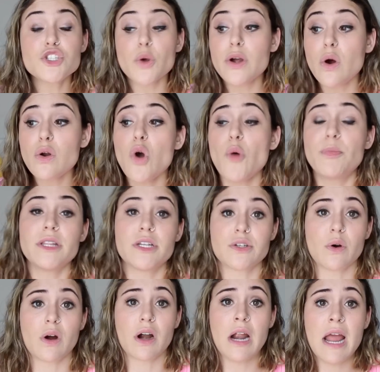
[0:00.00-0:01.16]
So I go to open the
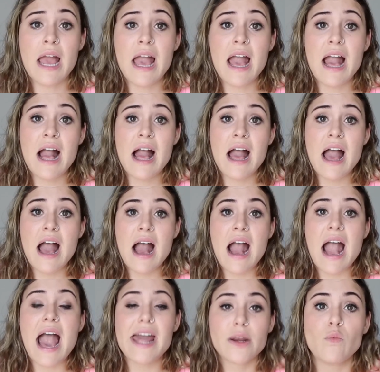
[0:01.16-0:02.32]
door
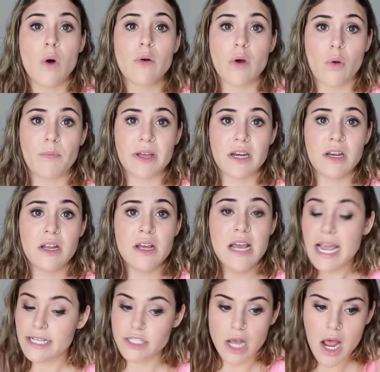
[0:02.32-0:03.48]
and it won't open.
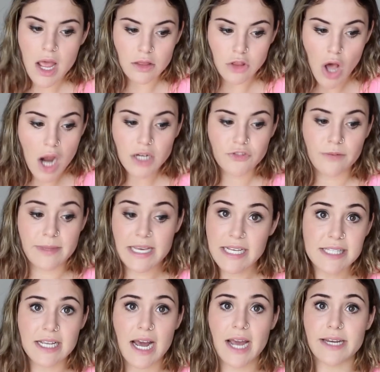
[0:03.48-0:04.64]
It's not locked from the
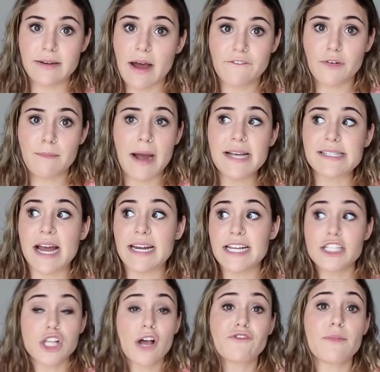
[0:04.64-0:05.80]
inside, not from my side,
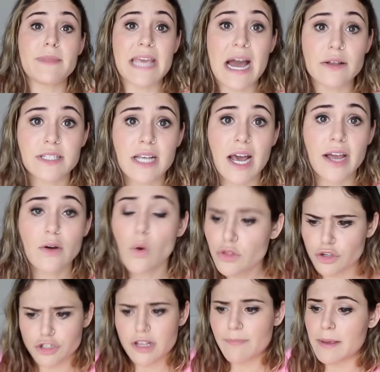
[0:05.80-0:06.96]
it's locked from the outside. Or
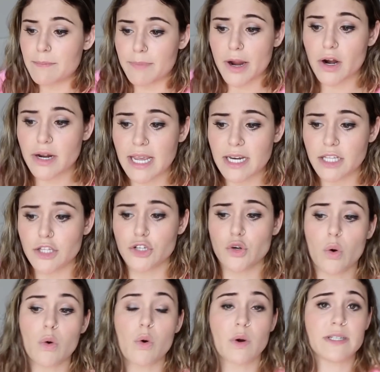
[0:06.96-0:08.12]
there's something barricading the
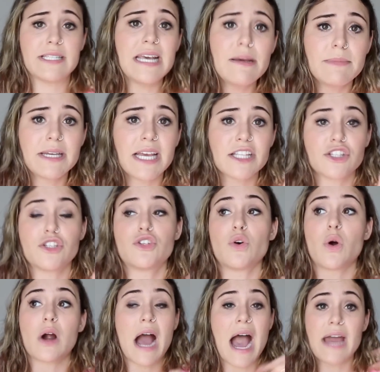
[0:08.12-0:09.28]
door or it's him against the
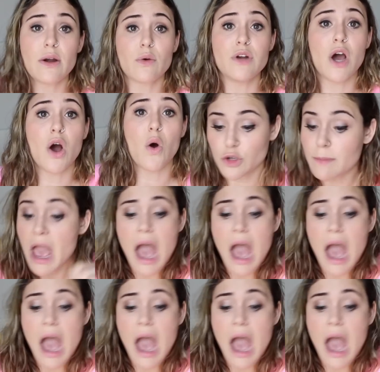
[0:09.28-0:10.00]
door, I don't know.